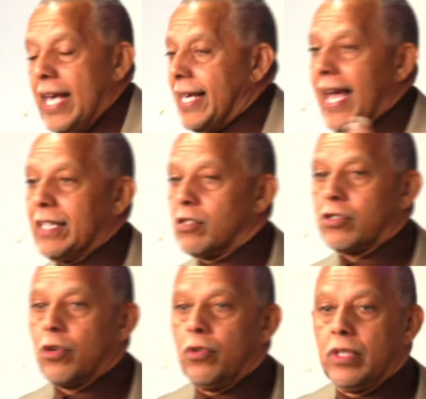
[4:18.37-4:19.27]
He can't
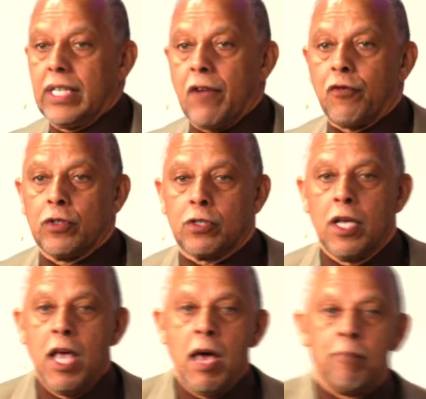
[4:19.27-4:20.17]
discern the difference.
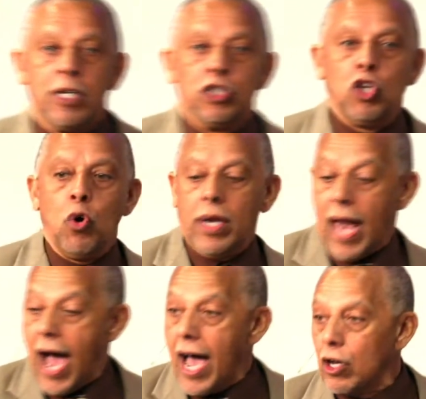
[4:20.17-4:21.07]
But you and
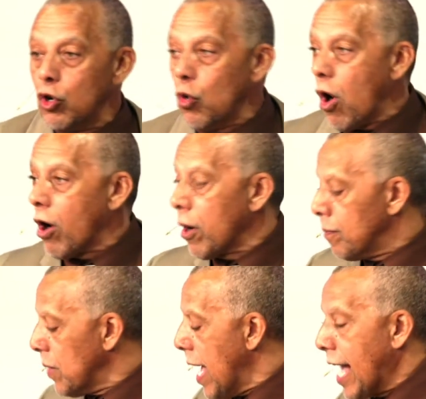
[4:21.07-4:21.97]
I who
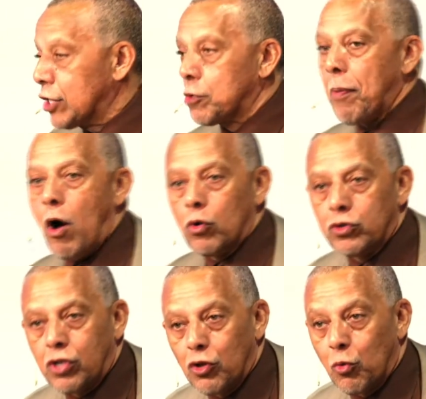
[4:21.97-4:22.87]
are
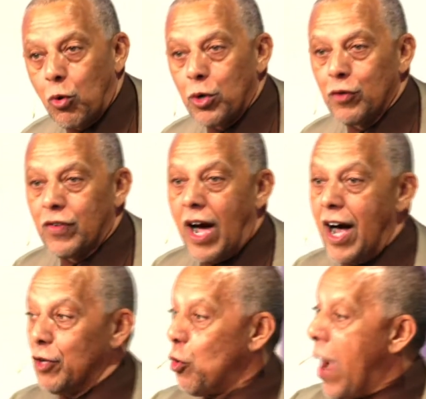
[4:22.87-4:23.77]
exposed to the word of
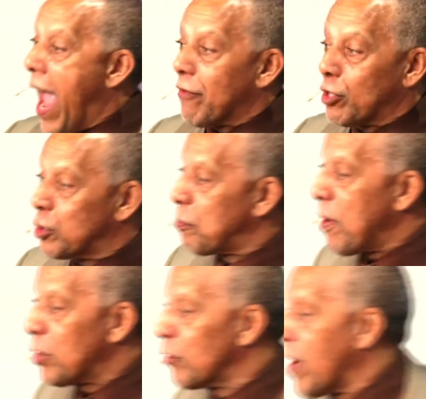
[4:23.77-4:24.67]
God, who have the spirit